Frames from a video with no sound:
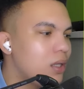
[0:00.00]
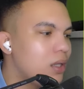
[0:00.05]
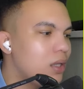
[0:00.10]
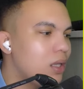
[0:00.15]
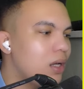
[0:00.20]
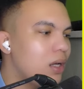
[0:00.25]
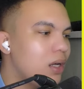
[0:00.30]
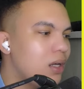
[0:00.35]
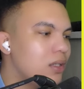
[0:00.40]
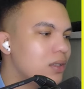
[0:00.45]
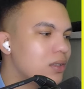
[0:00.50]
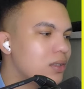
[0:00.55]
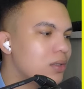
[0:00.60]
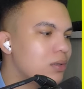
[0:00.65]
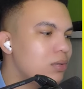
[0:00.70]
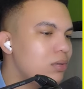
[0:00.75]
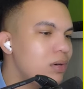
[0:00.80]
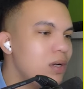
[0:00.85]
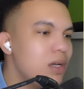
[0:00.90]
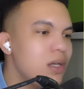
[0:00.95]
That is
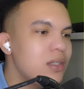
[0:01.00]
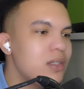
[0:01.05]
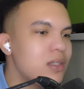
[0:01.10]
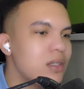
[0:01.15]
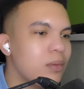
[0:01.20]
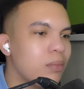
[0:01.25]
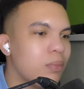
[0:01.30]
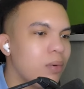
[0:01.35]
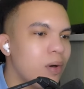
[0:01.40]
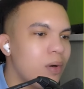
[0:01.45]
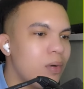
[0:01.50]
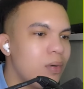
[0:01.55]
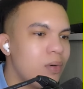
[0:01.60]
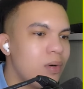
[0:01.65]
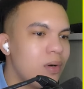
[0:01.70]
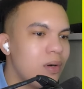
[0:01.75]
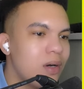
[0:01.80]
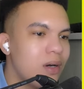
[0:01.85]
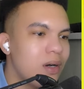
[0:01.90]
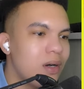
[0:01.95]
crazy, bro.
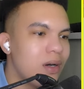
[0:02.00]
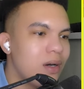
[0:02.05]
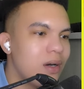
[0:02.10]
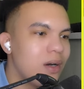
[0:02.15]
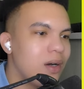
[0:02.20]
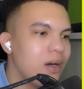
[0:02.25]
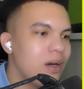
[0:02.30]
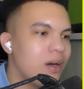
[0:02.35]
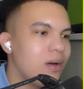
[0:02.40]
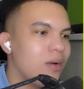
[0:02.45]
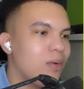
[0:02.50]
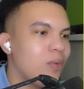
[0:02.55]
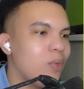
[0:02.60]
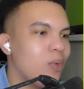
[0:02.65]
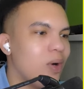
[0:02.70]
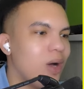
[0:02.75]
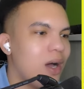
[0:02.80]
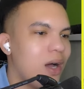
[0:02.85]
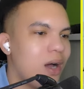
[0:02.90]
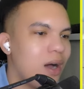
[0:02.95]

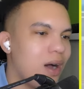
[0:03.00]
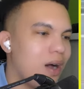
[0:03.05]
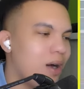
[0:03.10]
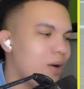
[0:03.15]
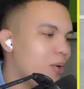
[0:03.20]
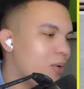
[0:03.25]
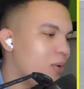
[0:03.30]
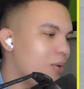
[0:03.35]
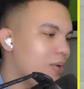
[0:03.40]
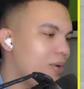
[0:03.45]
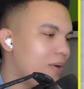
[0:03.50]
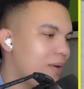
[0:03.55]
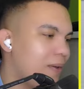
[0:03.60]
Wow.